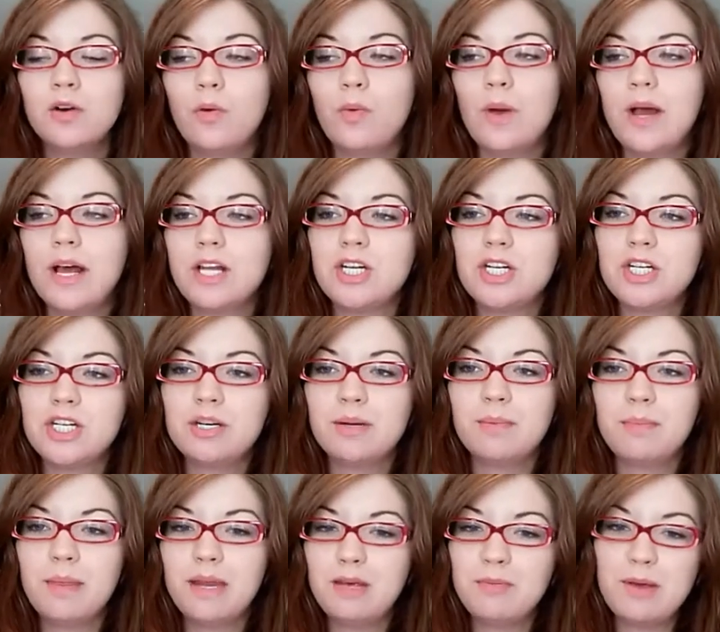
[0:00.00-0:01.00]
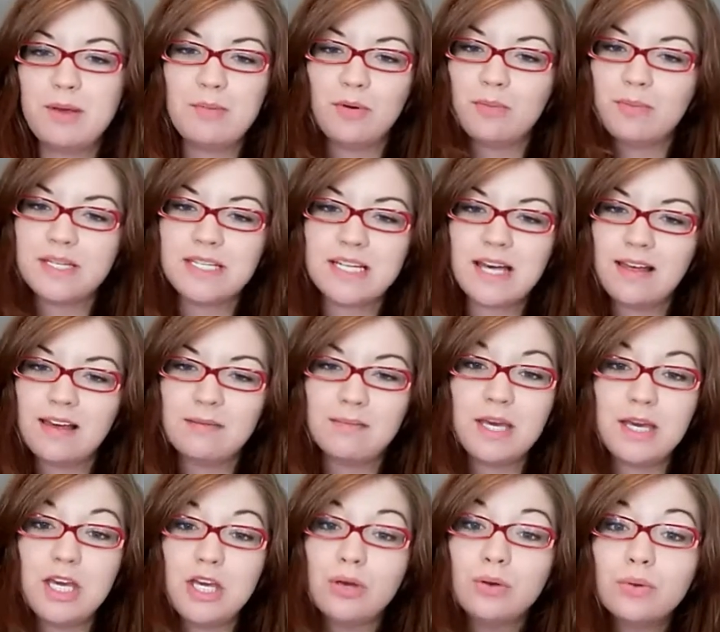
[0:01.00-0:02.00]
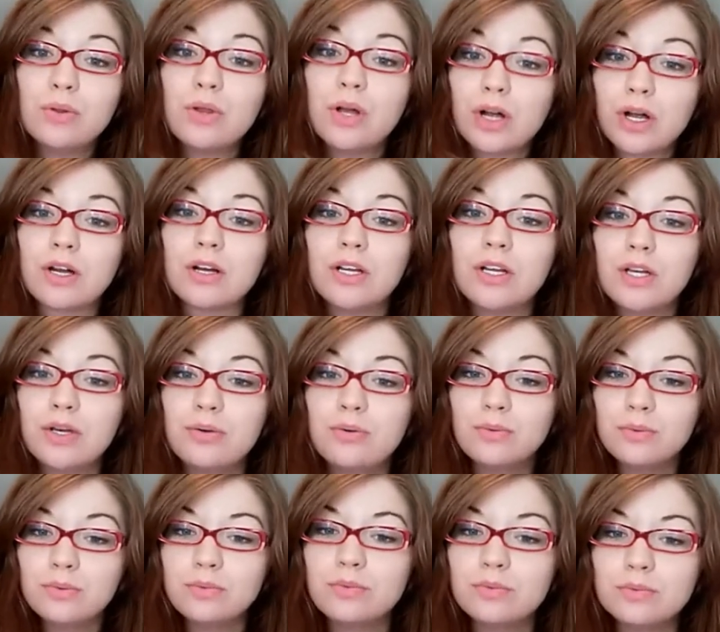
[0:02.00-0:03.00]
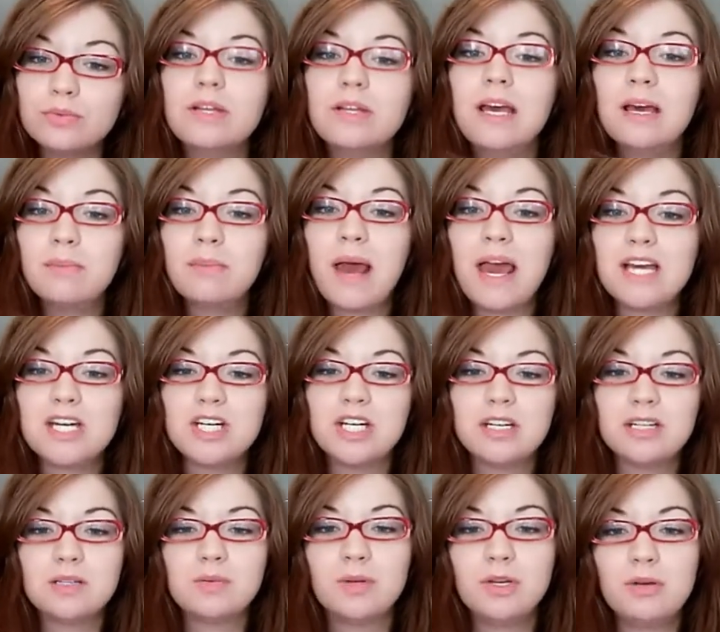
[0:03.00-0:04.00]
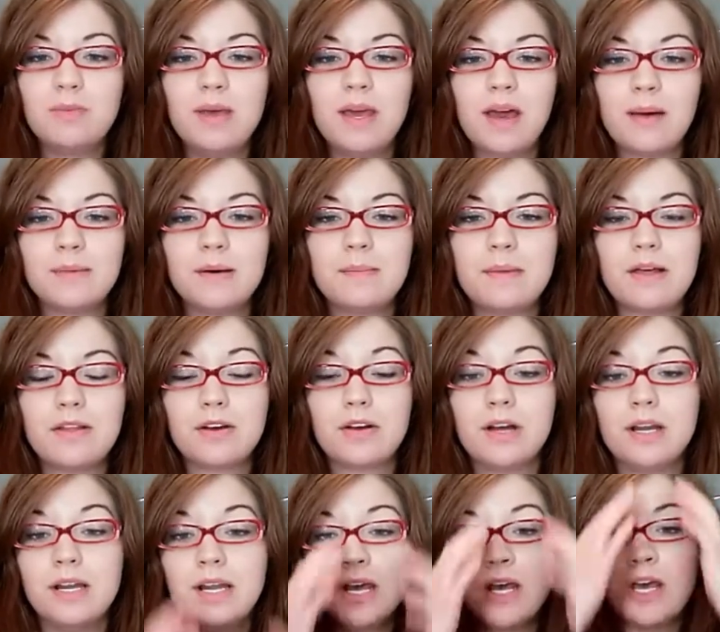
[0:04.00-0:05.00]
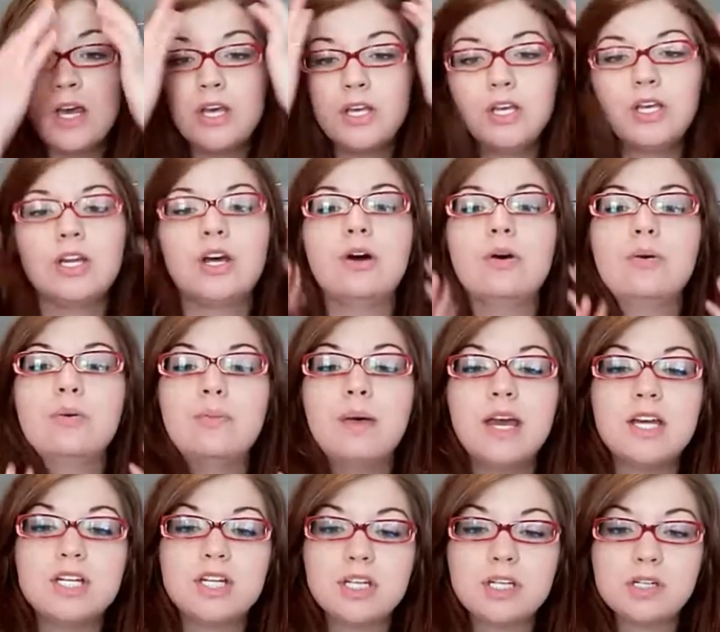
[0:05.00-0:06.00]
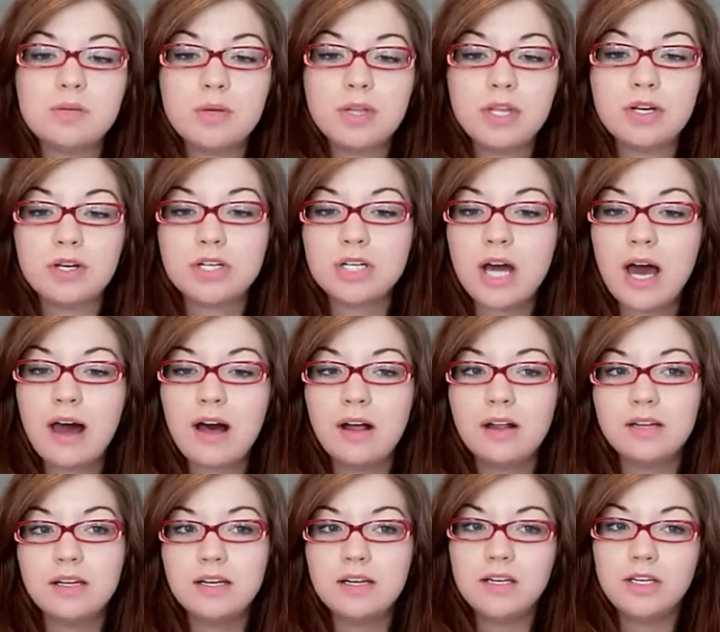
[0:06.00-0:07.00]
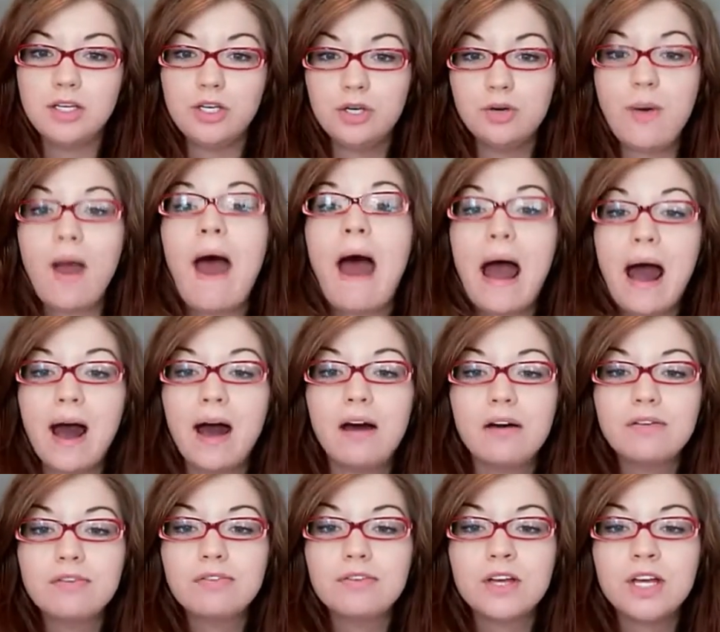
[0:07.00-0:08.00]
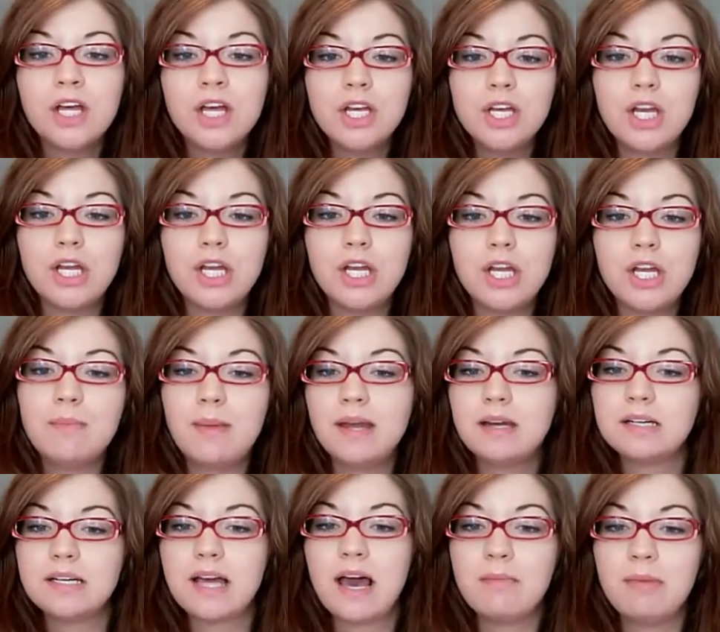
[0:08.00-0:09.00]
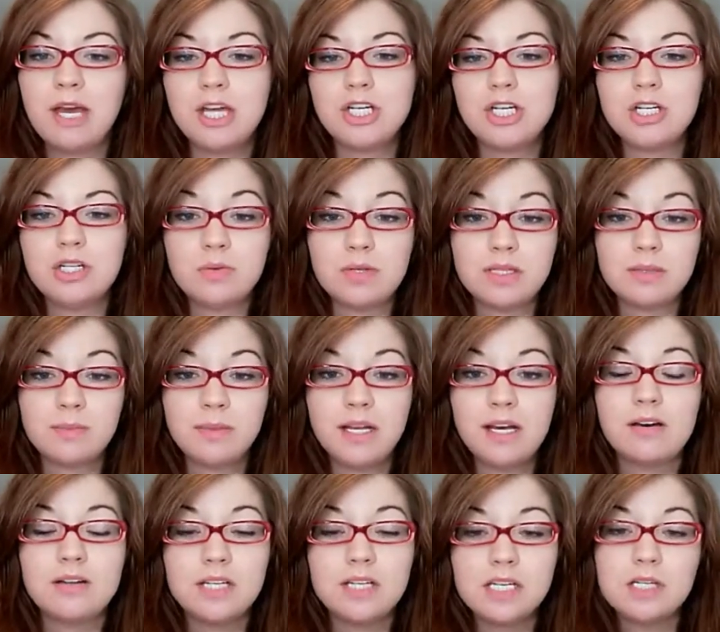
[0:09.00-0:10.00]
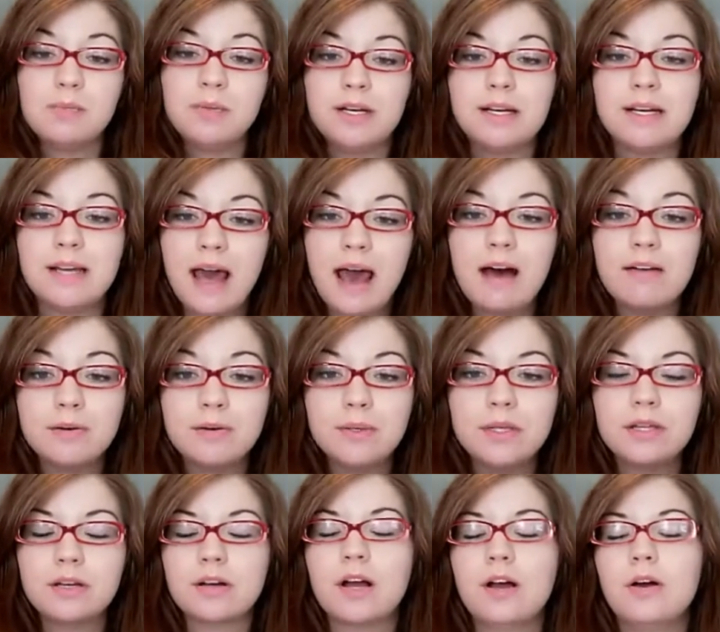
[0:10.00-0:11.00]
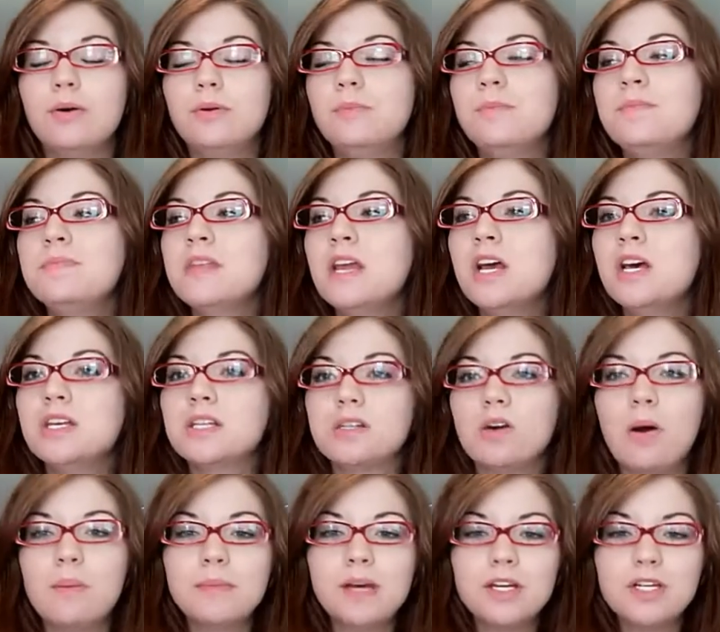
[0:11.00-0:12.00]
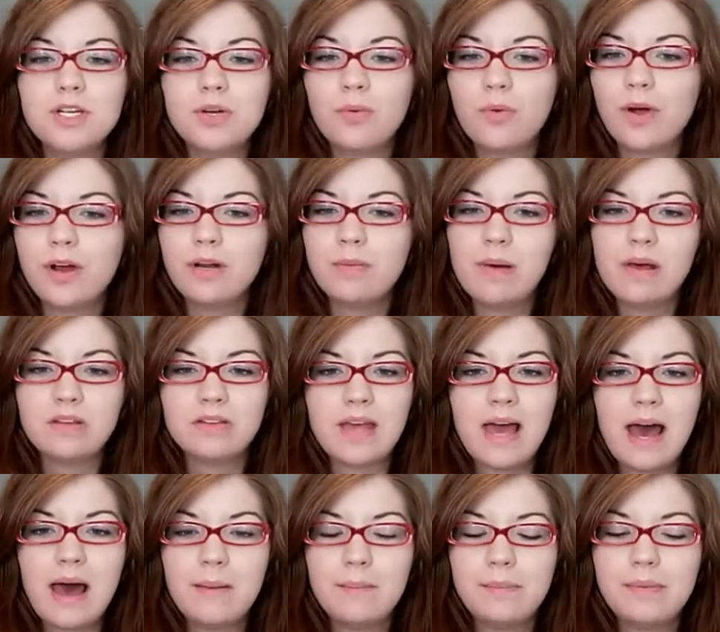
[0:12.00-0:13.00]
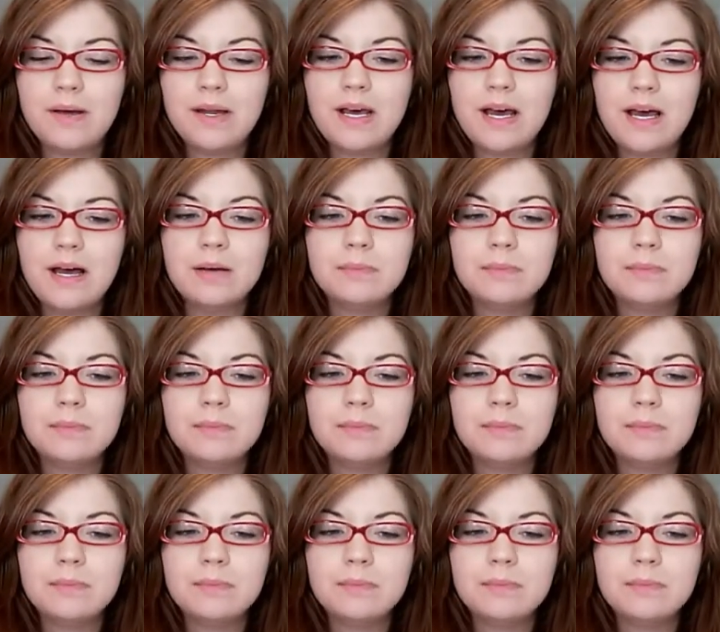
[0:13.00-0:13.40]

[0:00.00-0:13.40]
which many people have been telling me you get patience when you become a mother, and, you know, patience with your child you have. You know, you may not have patience with somebody else's, but you're going to have it with your own. So I'm not too worried about that, but